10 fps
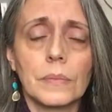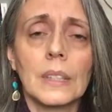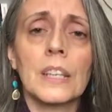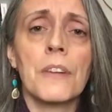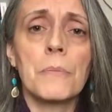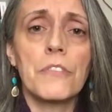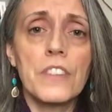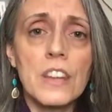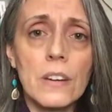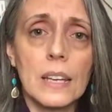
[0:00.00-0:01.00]
If I'm
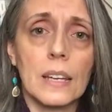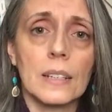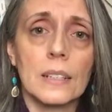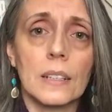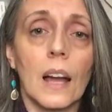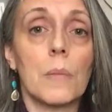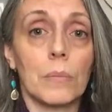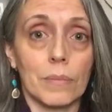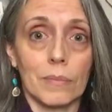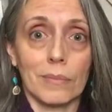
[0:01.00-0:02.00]
fearing it,
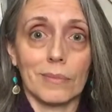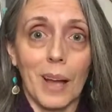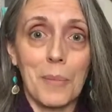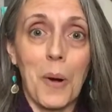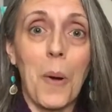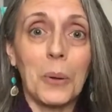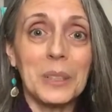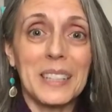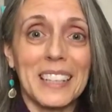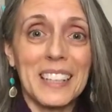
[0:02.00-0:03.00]
I'm
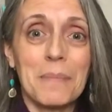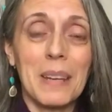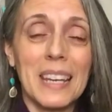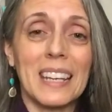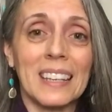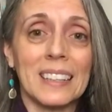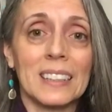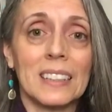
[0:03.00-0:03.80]
holding it in me.